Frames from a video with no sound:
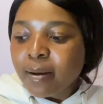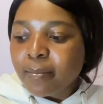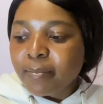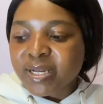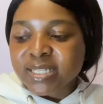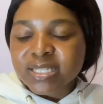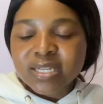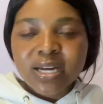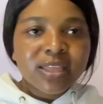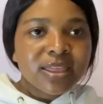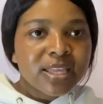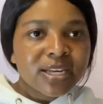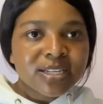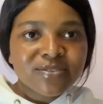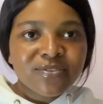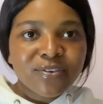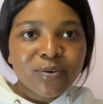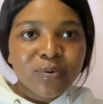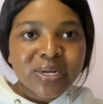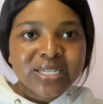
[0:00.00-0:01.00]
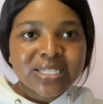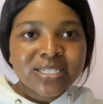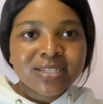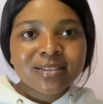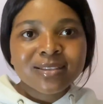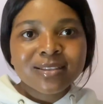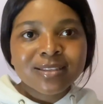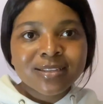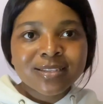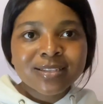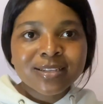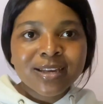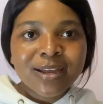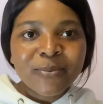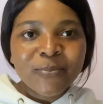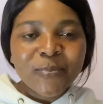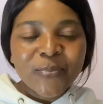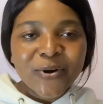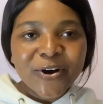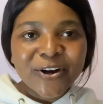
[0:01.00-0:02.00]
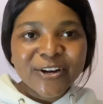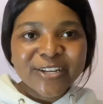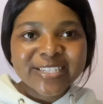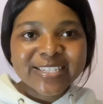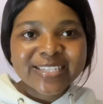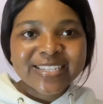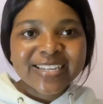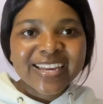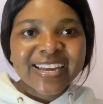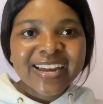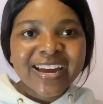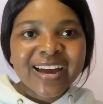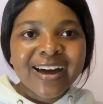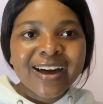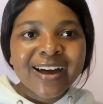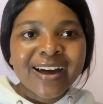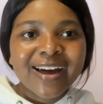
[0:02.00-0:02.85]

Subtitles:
But yeah, thanks for watching this unboxing.